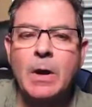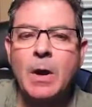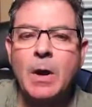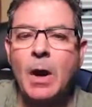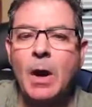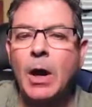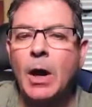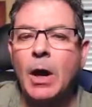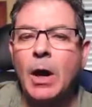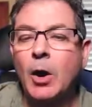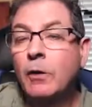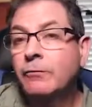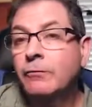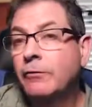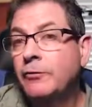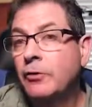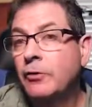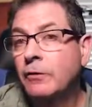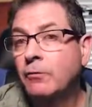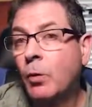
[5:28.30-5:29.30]
uh,
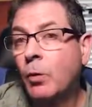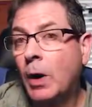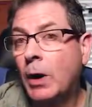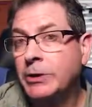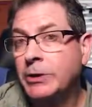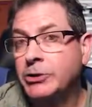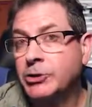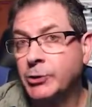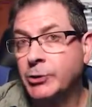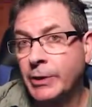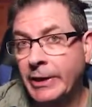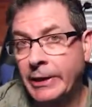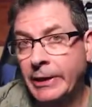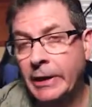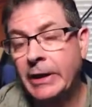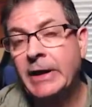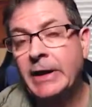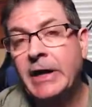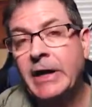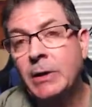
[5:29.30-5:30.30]
overview of wandering.
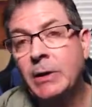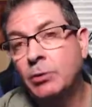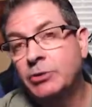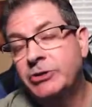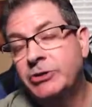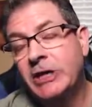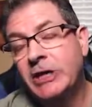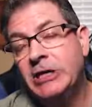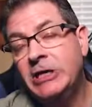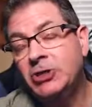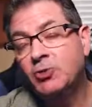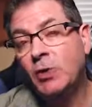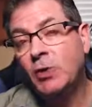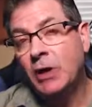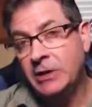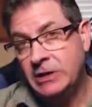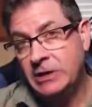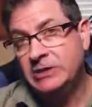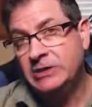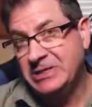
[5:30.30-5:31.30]
And again, we'll take each one
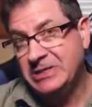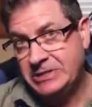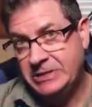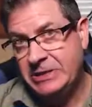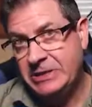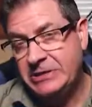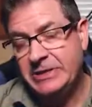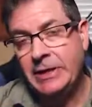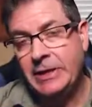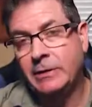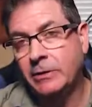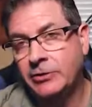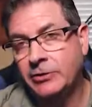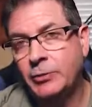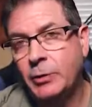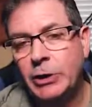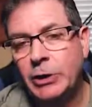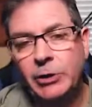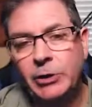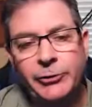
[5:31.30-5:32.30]
of these in detail as
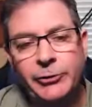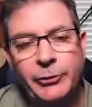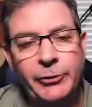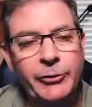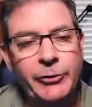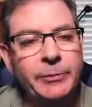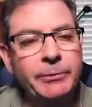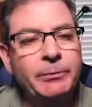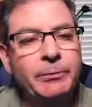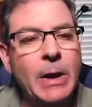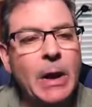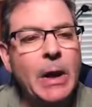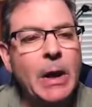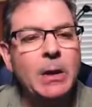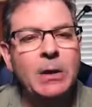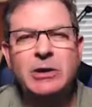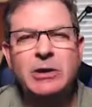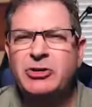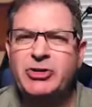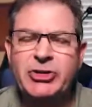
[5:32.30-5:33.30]
we go through them.
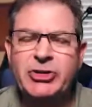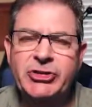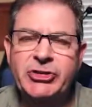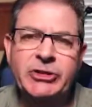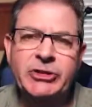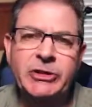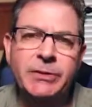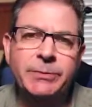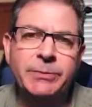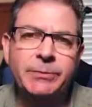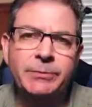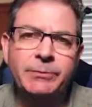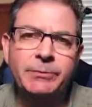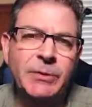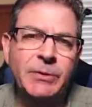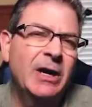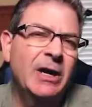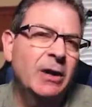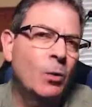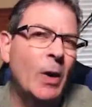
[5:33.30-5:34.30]
This is just a
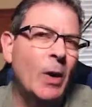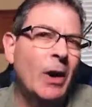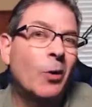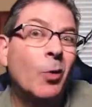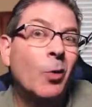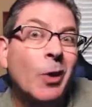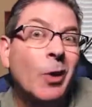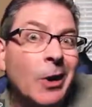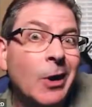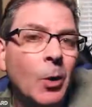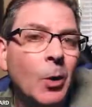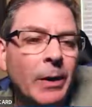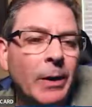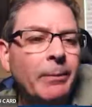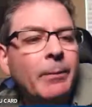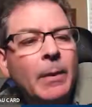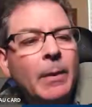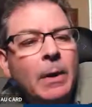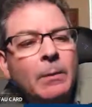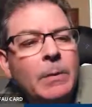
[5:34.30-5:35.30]
kind of where we're going.
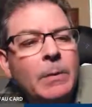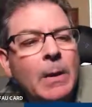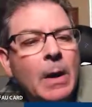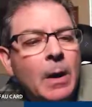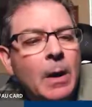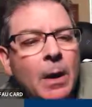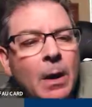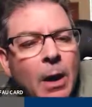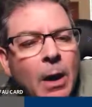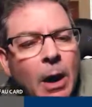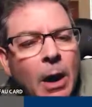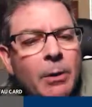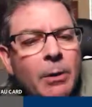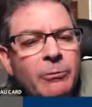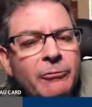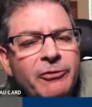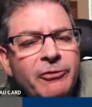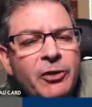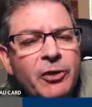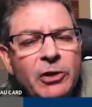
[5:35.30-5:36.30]

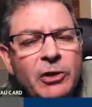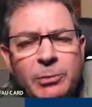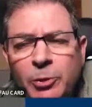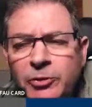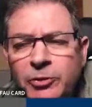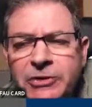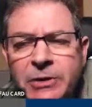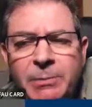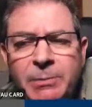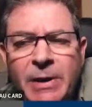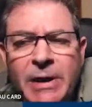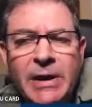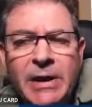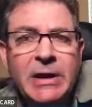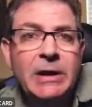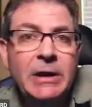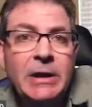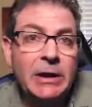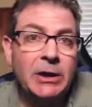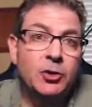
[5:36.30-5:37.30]
Um, variables that
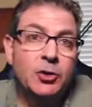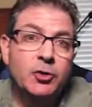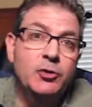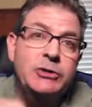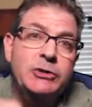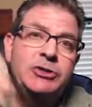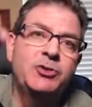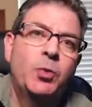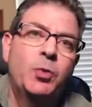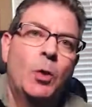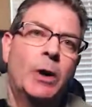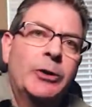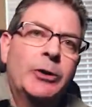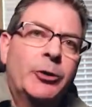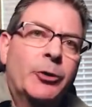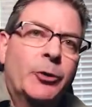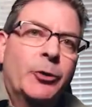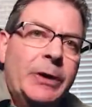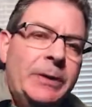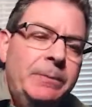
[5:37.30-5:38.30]
may increase
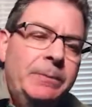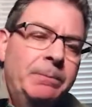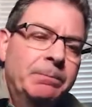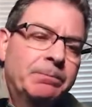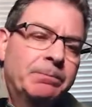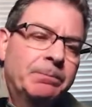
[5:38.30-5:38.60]
wandering,